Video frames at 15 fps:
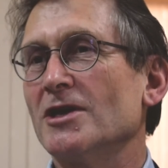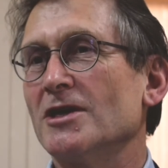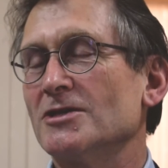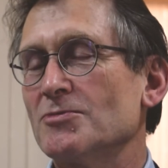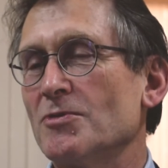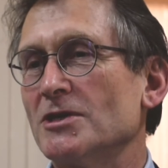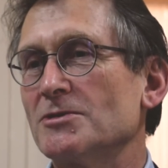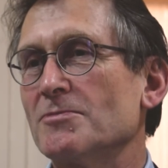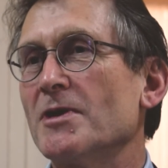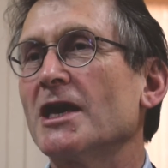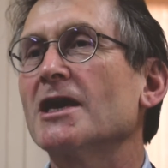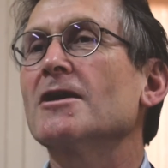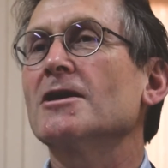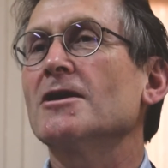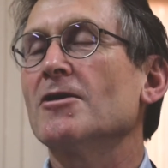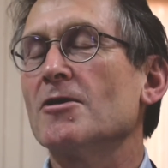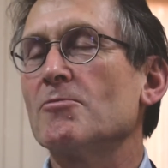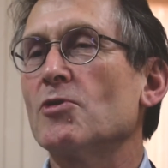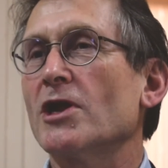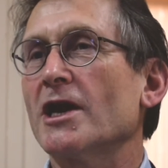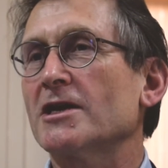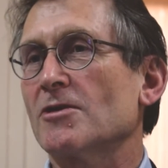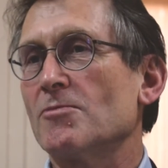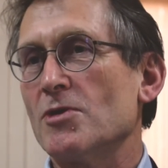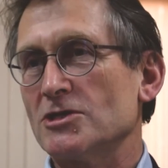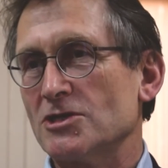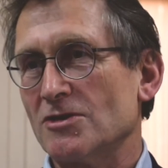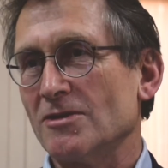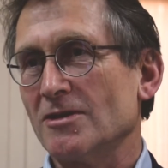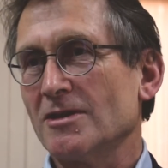years was making a molecular
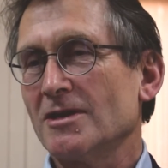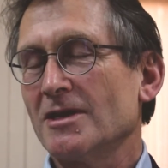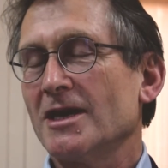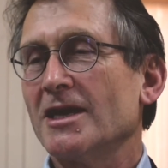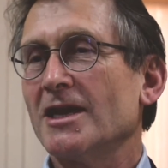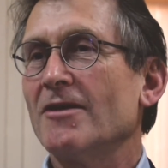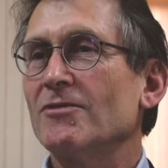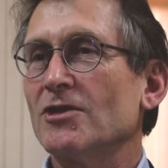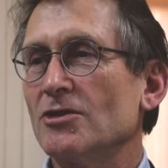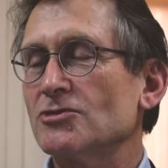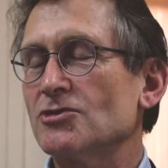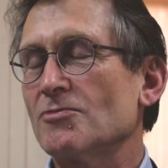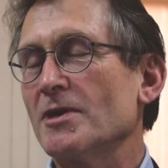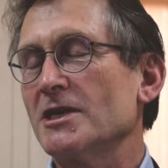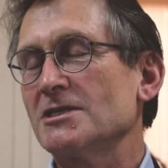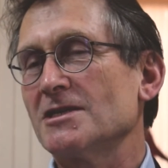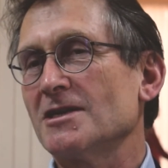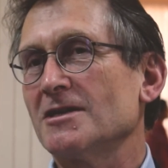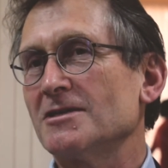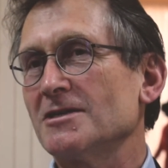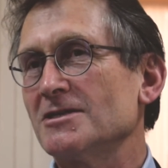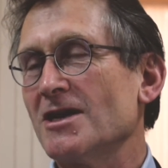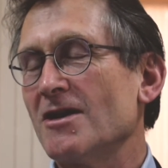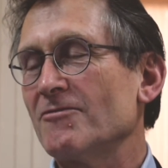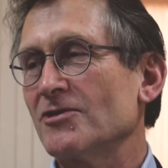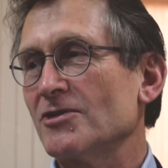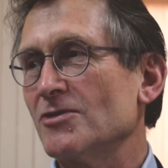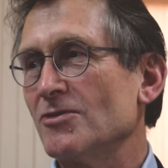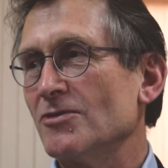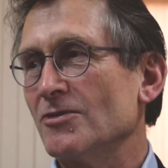muscle, and I will also mention it this
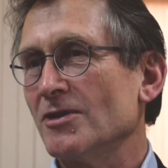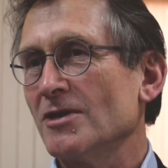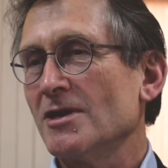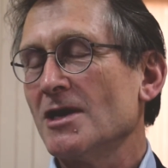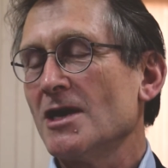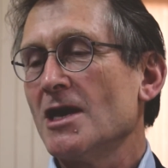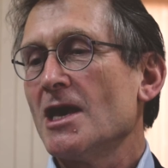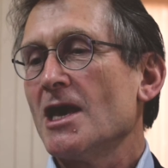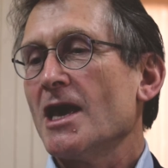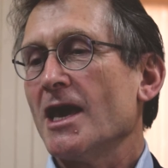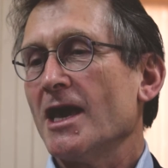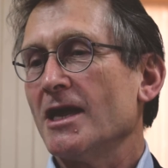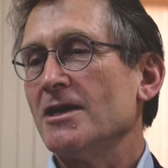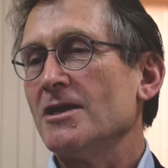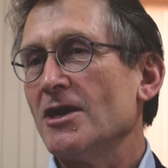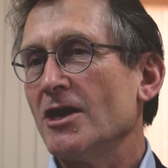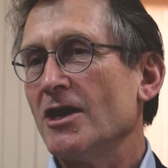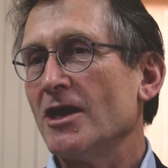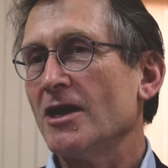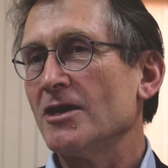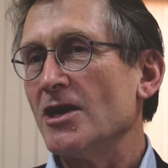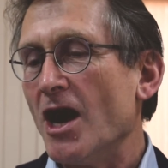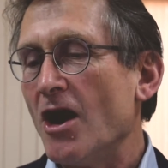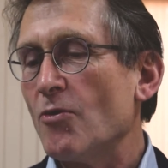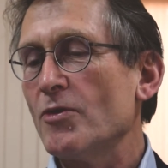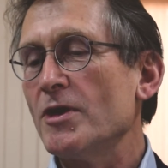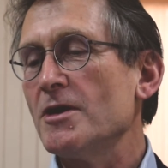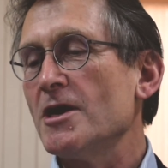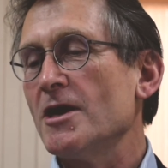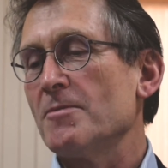afternoon. And now
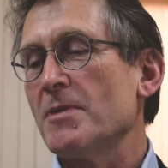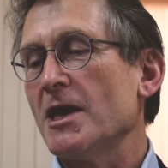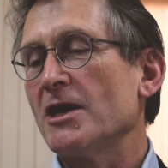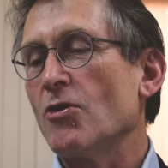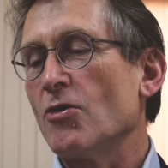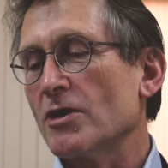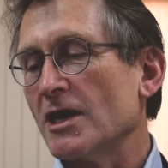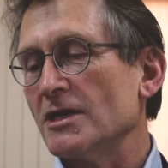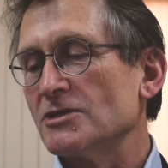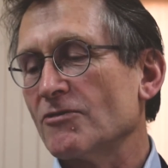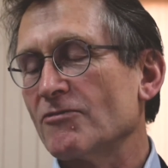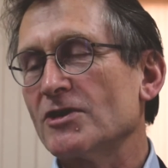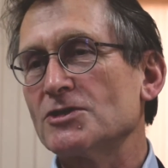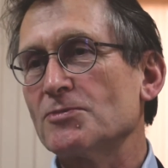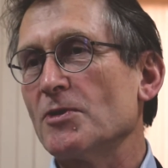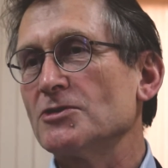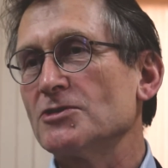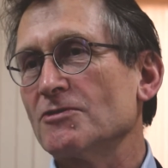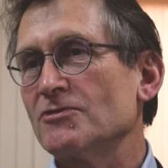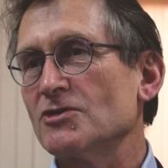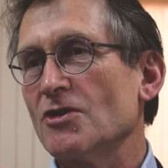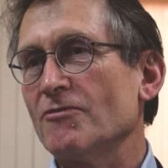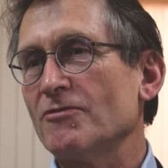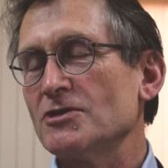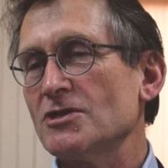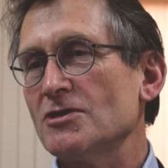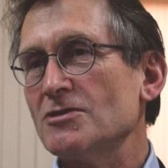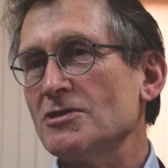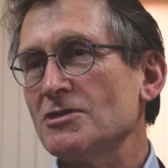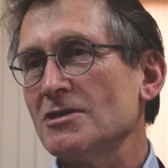we make all kinds of responsive
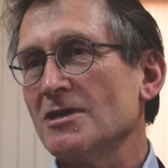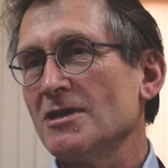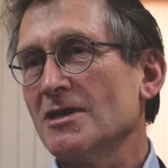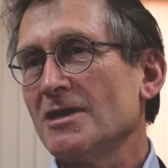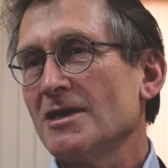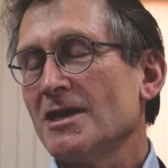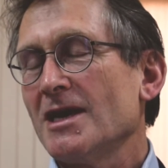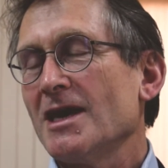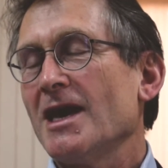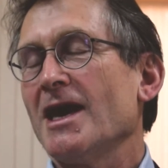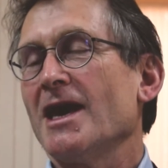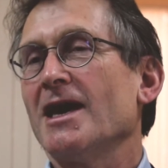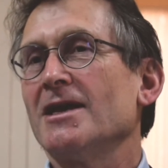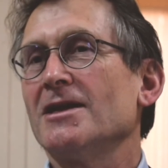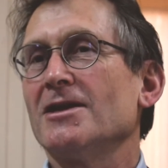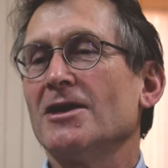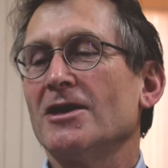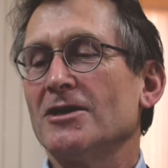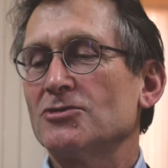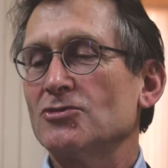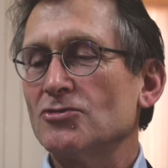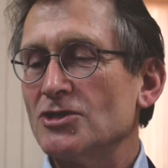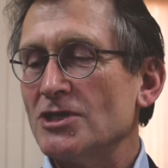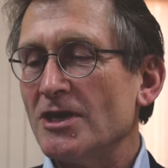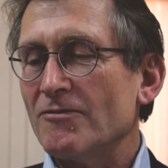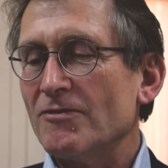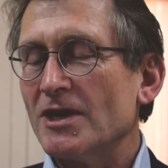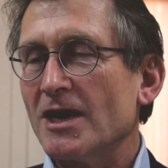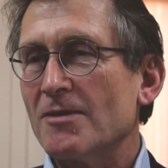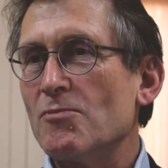surfaces, and to see
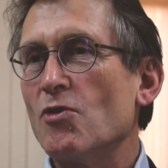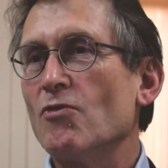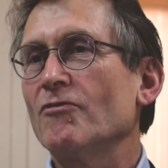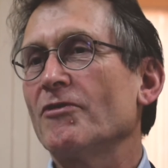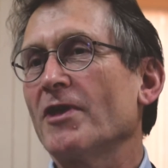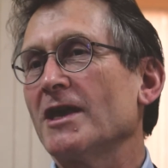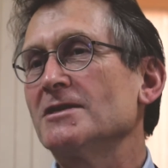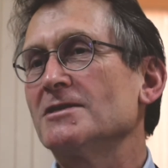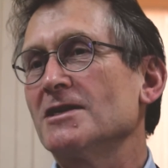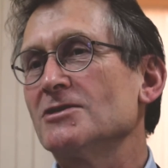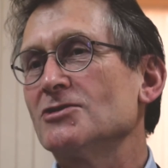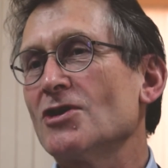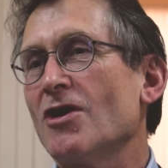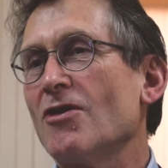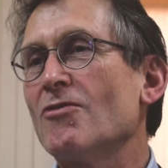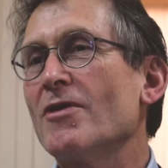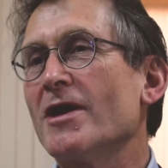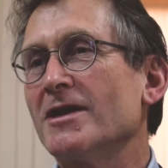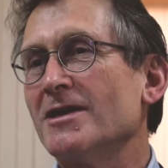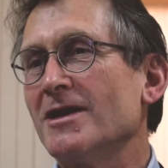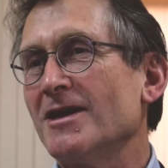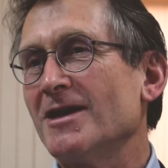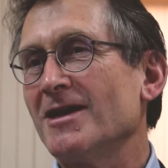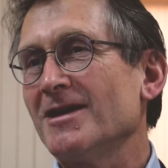if we can move things and so, and